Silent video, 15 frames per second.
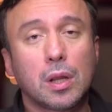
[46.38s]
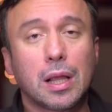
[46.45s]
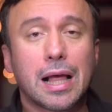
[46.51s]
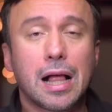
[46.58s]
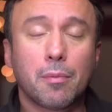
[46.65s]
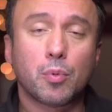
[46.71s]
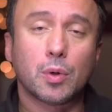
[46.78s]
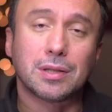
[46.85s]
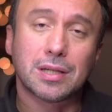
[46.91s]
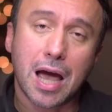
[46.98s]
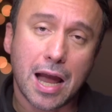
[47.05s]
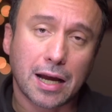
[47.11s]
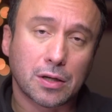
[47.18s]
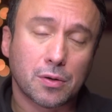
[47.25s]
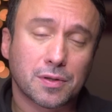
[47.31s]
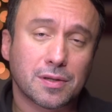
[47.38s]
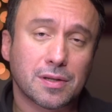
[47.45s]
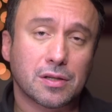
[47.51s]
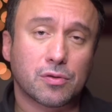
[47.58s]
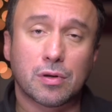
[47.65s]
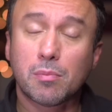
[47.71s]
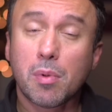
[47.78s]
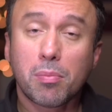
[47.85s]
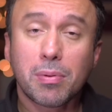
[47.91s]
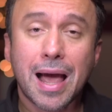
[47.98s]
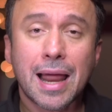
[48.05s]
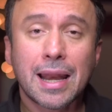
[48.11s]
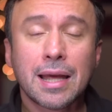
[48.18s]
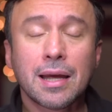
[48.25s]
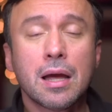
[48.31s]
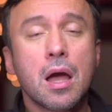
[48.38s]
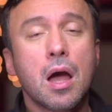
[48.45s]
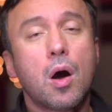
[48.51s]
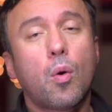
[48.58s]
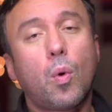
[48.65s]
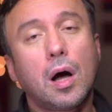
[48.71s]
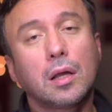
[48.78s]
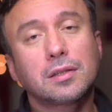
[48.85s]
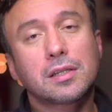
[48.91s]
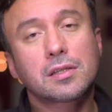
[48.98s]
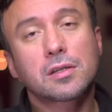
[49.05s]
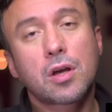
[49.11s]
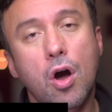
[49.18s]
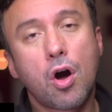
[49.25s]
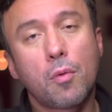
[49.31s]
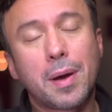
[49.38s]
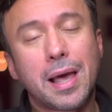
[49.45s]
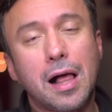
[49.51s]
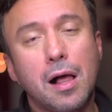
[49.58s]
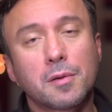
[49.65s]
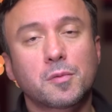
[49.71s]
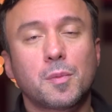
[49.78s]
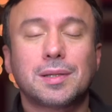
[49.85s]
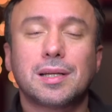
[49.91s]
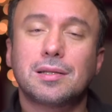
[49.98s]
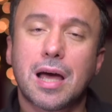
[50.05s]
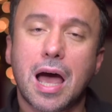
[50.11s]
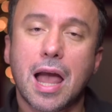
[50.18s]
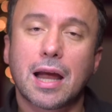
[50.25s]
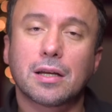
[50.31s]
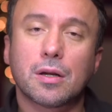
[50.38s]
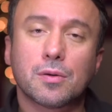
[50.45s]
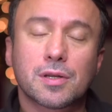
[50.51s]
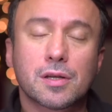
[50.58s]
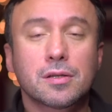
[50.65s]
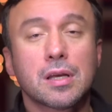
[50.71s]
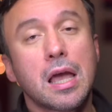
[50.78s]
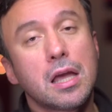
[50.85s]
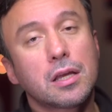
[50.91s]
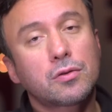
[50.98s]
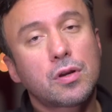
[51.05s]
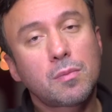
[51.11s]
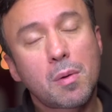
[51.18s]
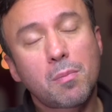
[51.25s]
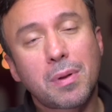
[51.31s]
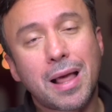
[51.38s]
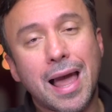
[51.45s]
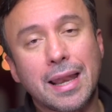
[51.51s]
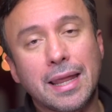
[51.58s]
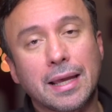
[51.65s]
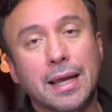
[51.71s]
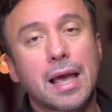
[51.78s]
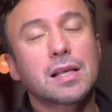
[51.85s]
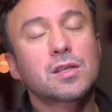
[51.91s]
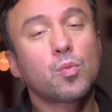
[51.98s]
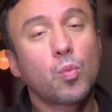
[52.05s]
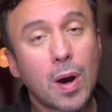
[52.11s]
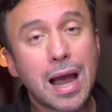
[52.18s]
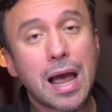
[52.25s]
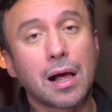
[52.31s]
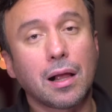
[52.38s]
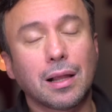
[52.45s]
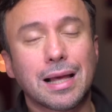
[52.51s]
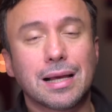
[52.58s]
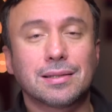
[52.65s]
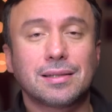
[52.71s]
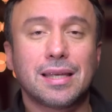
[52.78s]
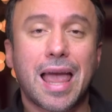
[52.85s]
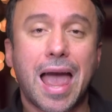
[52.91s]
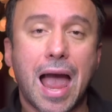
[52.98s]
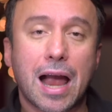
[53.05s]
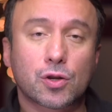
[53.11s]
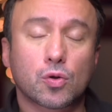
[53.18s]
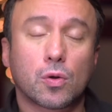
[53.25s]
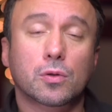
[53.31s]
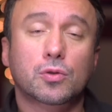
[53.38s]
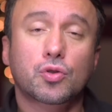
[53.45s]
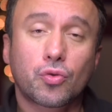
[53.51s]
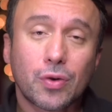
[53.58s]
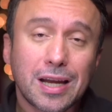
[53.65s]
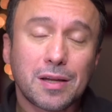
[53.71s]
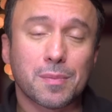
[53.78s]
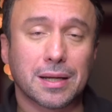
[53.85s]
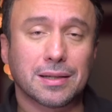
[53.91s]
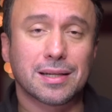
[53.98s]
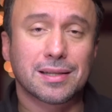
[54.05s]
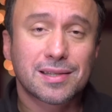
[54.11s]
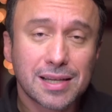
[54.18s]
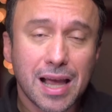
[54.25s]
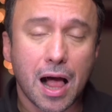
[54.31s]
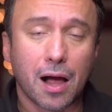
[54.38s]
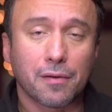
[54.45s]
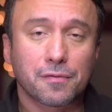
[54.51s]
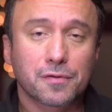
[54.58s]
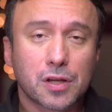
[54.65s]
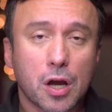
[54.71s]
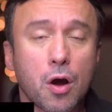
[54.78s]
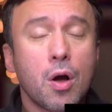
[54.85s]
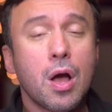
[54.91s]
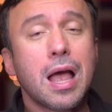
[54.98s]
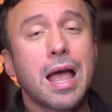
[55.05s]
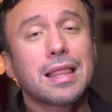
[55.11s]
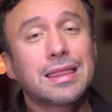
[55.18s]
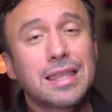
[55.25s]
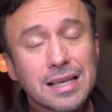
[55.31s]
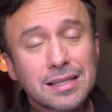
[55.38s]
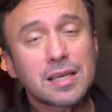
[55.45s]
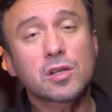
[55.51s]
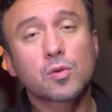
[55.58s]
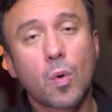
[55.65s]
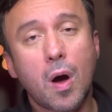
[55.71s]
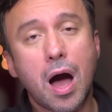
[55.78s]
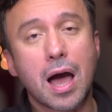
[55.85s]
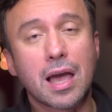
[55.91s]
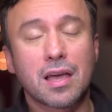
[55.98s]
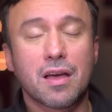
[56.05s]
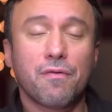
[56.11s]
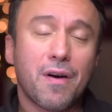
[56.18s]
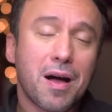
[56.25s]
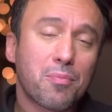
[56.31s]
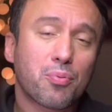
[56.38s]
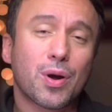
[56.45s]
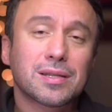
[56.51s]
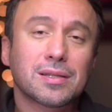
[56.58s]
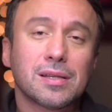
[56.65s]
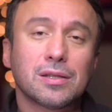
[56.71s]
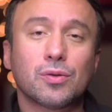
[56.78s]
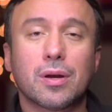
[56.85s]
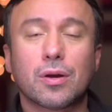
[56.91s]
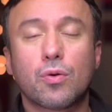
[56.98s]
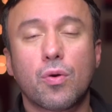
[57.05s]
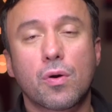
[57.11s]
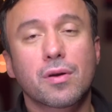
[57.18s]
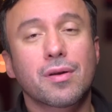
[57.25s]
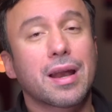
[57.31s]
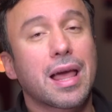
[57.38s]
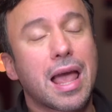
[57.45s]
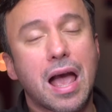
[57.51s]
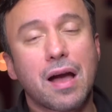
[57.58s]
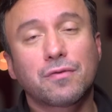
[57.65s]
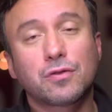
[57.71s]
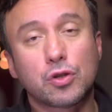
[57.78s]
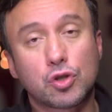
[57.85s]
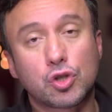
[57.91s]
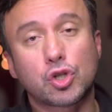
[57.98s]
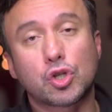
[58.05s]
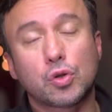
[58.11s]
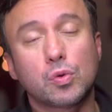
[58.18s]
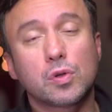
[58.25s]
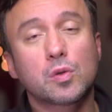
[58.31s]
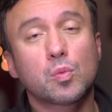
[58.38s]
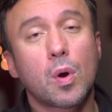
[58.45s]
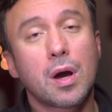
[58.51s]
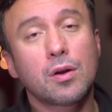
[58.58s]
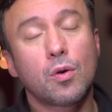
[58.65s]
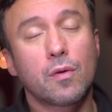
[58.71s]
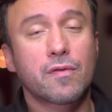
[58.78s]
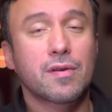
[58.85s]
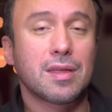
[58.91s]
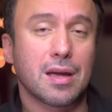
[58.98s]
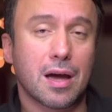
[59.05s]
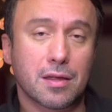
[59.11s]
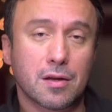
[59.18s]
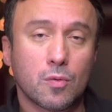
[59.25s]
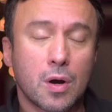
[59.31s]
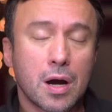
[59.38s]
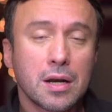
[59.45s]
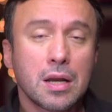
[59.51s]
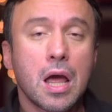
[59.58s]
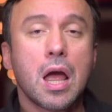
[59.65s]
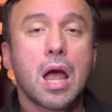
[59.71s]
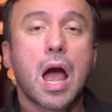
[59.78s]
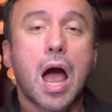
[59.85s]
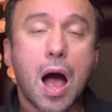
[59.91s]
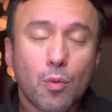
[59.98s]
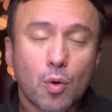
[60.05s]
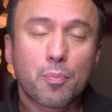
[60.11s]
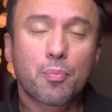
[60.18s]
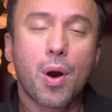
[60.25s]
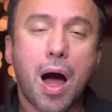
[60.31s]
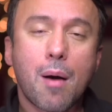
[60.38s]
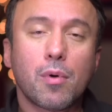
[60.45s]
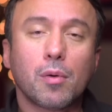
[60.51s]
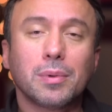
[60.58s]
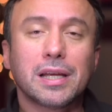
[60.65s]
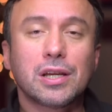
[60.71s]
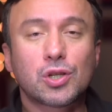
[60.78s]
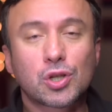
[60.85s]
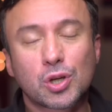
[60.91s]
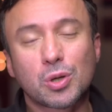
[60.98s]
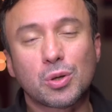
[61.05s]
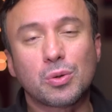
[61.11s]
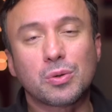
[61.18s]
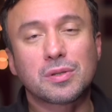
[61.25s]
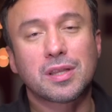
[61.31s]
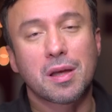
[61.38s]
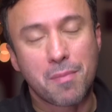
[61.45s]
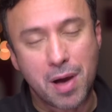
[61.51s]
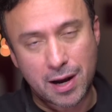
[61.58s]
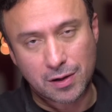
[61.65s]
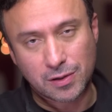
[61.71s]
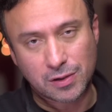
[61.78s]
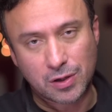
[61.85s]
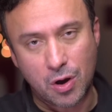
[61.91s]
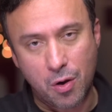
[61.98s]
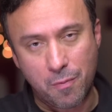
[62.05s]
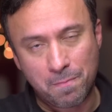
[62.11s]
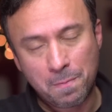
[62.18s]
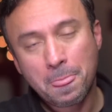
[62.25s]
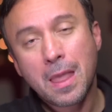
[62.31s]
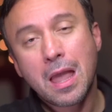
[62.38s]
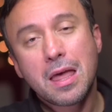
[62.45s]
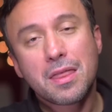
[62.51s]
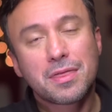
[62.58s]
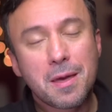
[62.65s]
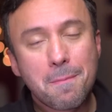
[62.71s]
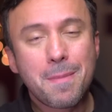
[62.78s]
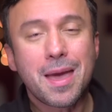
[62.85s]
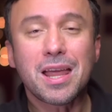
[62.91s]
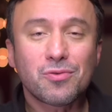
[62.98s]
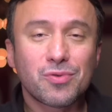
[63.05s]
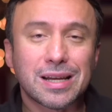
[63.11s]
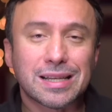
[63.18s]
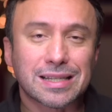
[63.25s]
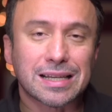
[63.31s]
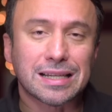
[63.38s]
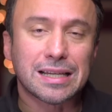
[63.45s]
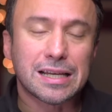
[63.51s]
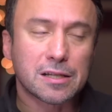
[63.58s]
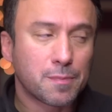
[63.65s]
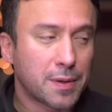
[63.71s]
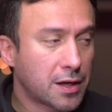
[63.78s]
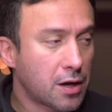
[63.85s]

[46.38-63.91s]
will help with diagnosis and treatment planning, while the scope helps with the diagnosis, treatment planning, as well as the actual treatment itself. So this is why if I'm pressed into a corner and I have to choose one over the other one, I will probably choose the microscope. The main reason is